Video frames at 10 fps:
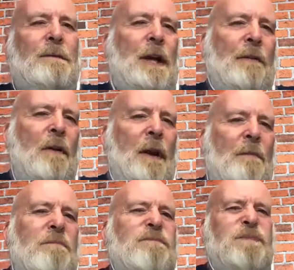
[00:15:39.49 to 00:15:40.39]

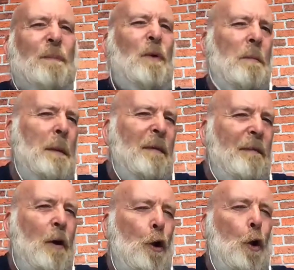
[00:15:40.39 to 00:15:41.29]
Generally, we probably
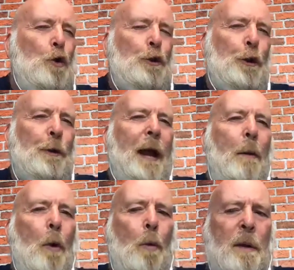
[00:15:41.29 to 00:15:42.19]
prefer not to do
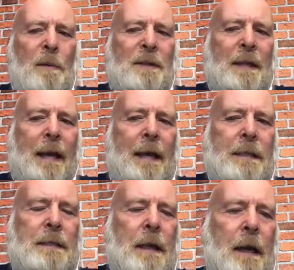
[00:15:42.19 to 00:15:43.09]
that. What we would say
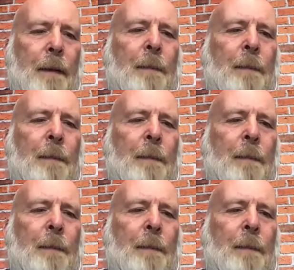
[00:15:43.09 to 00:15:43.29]
is,